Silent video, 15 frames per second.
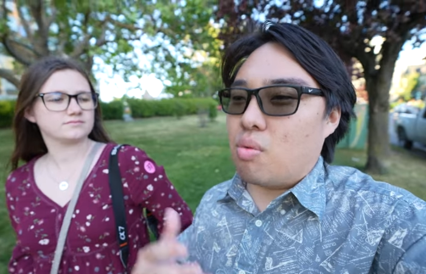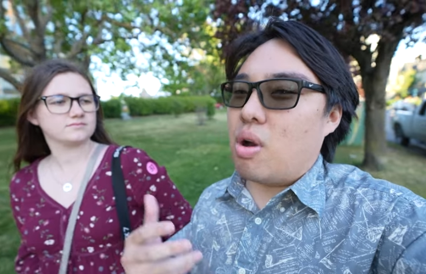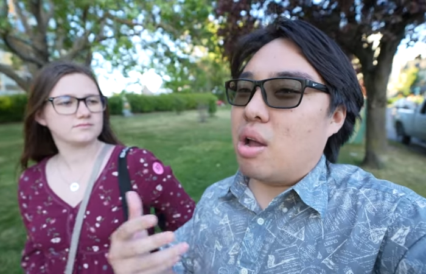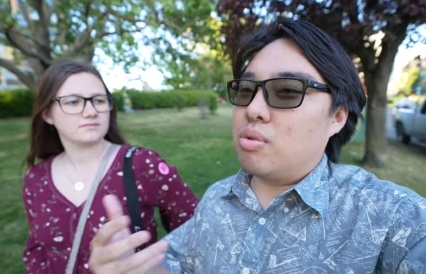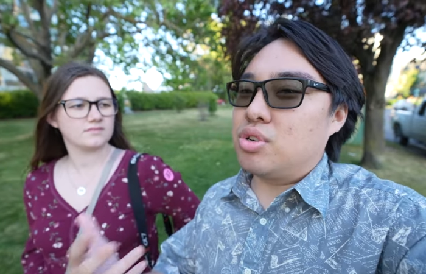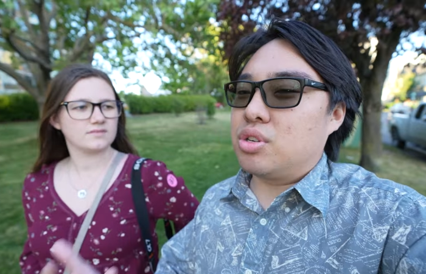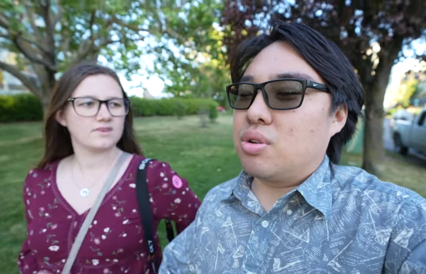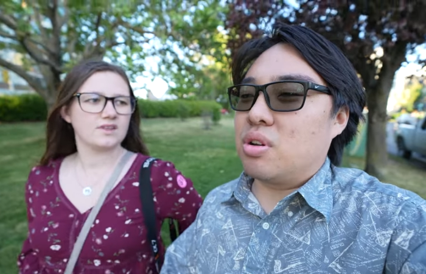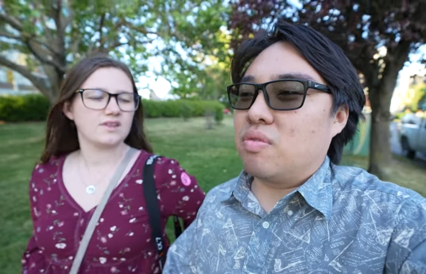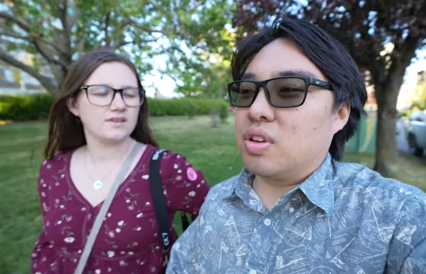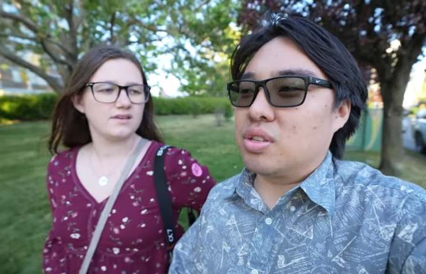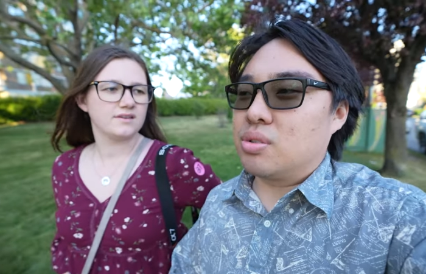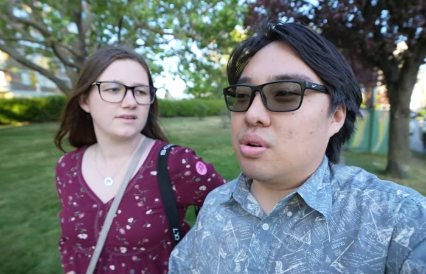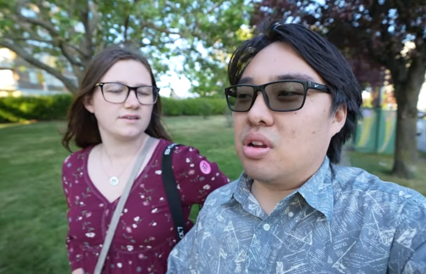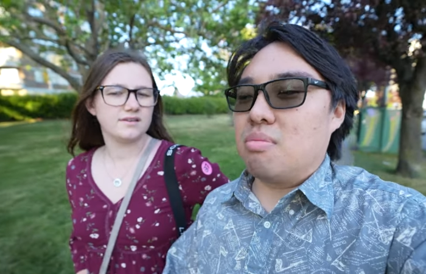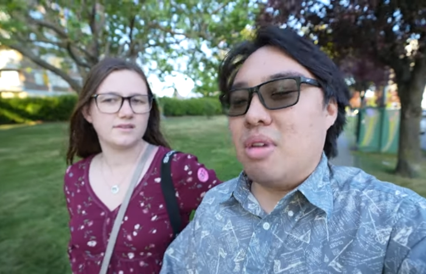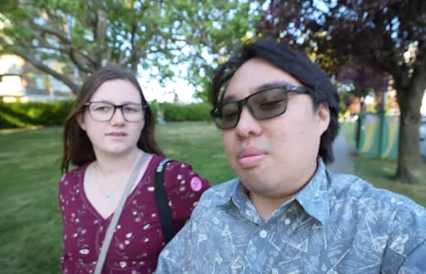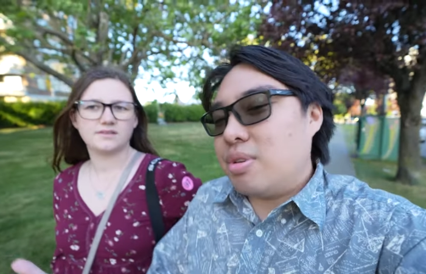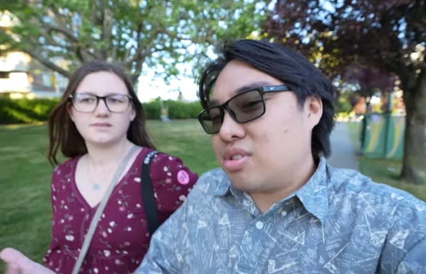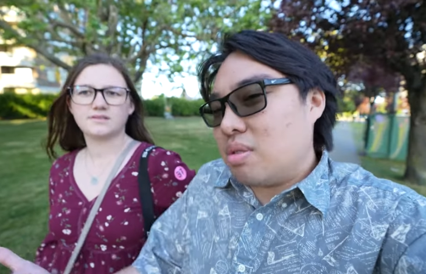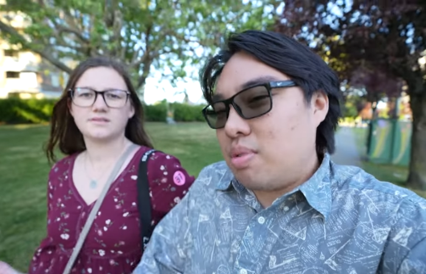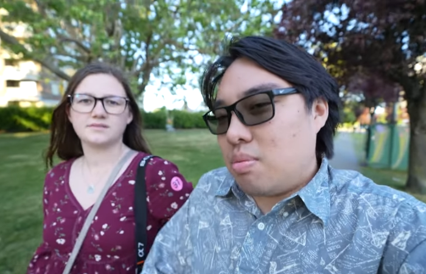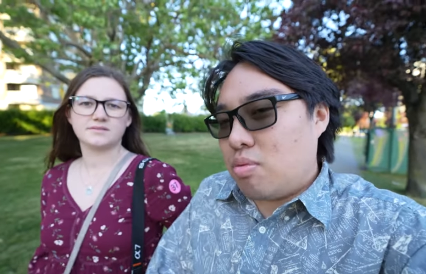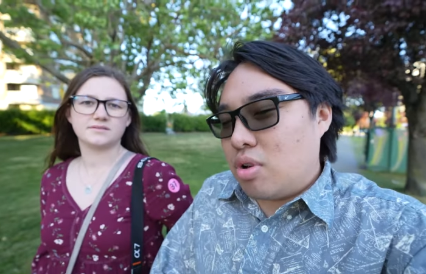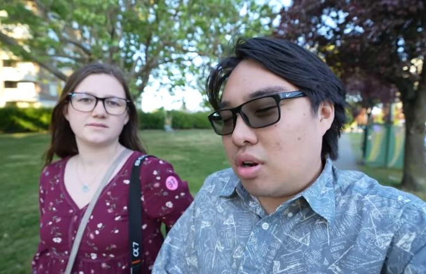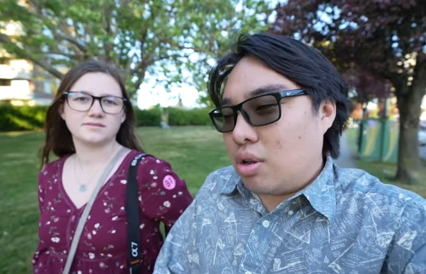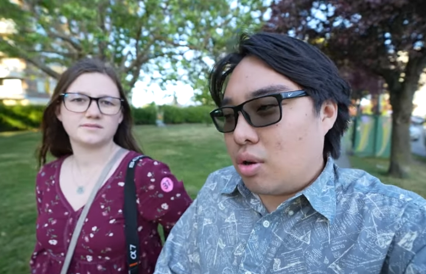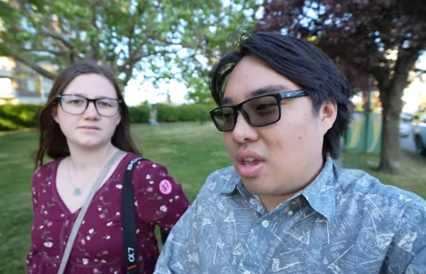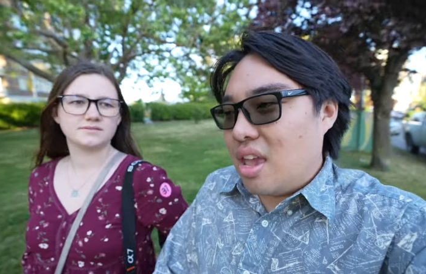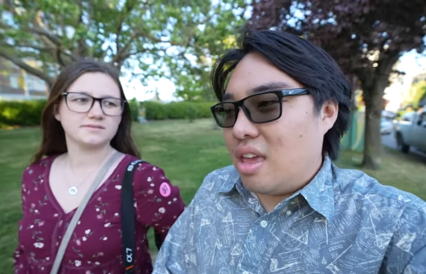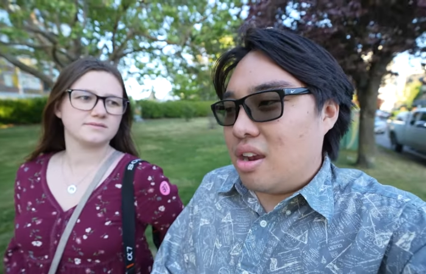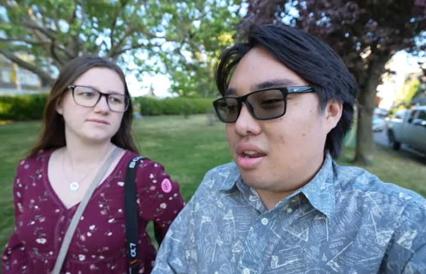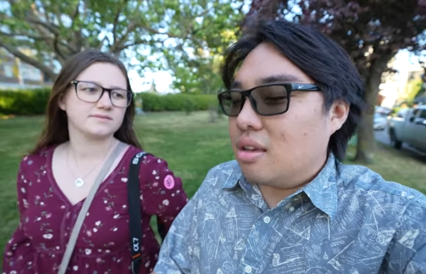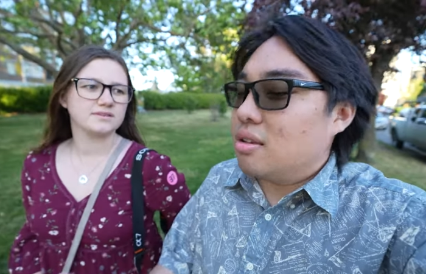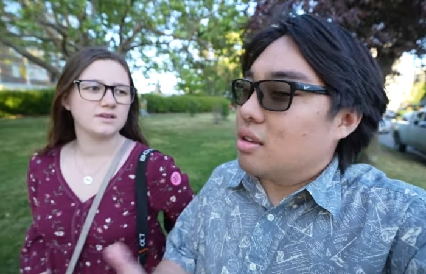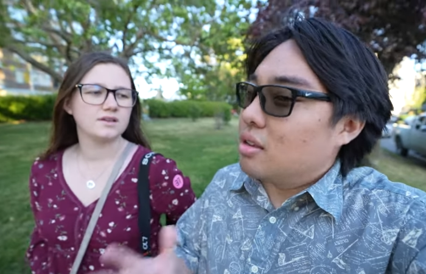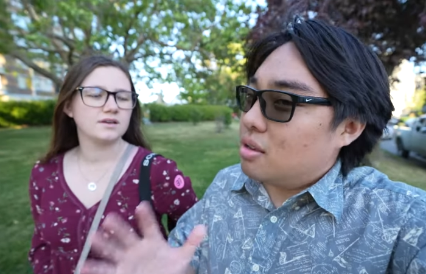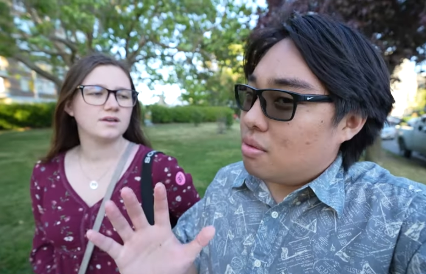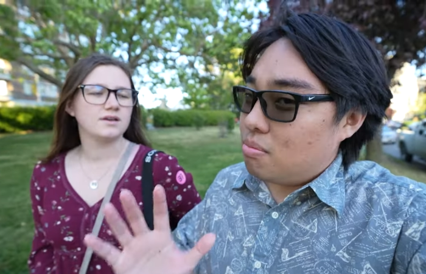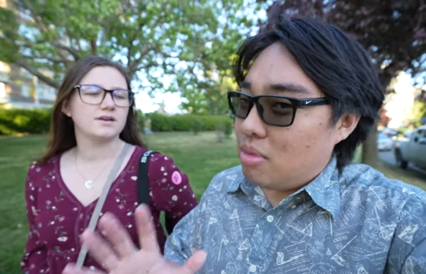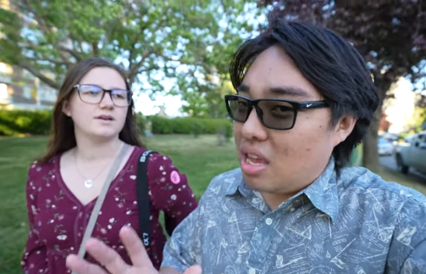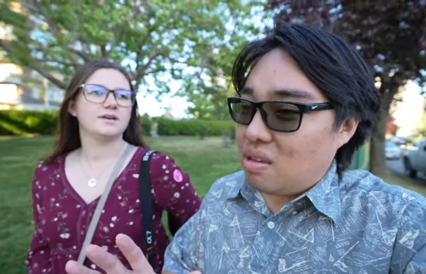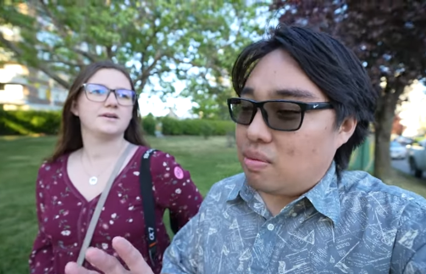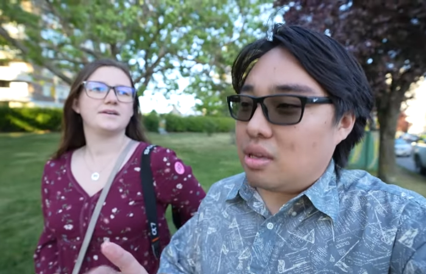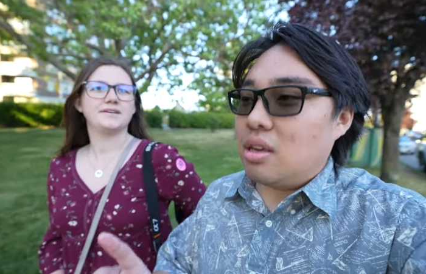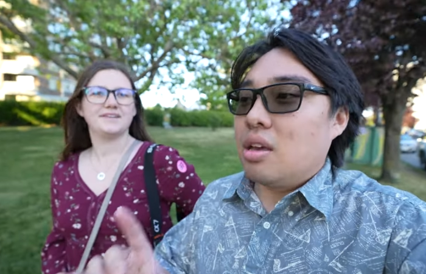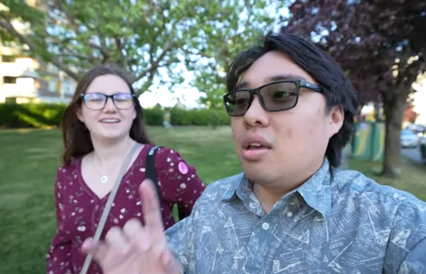Speaker 1: Why would you go to Victoria? Maybe some people want to go to Canada, maybe,